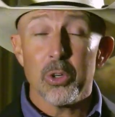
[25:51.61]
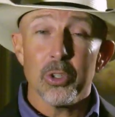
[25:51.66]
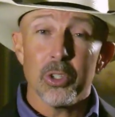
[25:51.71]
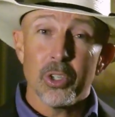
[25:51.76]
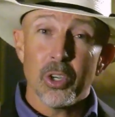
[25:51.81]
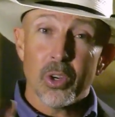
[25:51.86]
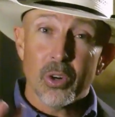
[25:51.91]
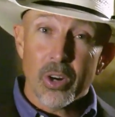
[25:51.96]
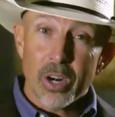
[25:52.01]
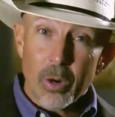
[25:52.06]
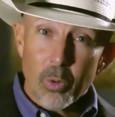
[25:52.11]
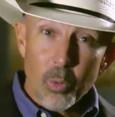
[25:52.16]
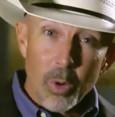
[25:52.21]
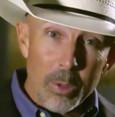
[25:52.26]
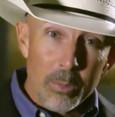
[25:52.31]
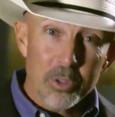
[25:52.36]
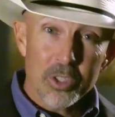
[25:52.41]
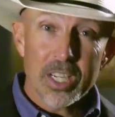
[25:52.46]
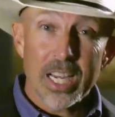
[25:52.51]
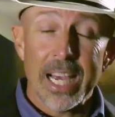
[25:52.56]
You can go to our
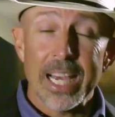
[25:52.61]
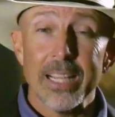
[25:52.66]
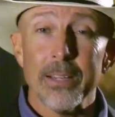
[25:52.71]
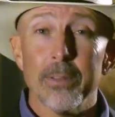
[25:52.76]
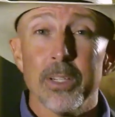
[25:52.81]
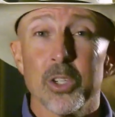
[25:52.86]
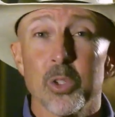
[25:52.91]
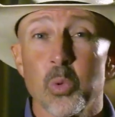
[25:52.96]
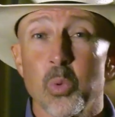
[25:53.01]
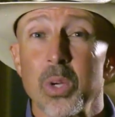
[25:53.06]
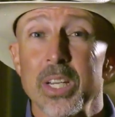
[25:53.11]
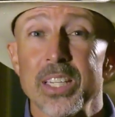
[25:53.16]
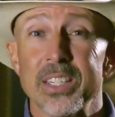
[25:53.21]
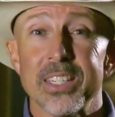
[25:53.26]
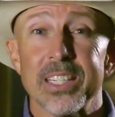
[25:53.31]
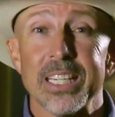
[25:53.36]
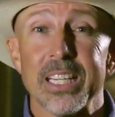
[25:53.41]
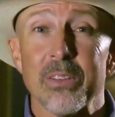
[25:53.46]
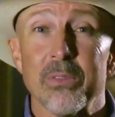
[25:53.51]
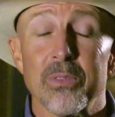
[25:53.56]
website, there's ways
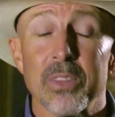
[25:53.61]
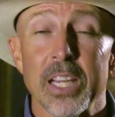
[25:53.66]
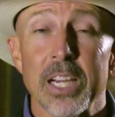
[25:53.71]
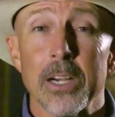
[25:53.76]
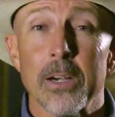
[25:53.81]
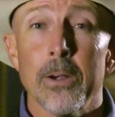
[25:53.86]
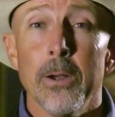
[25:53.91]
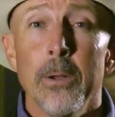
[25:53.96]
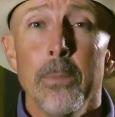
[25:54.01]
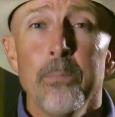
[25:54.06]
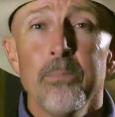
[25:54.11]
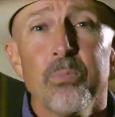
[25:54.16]
to give there.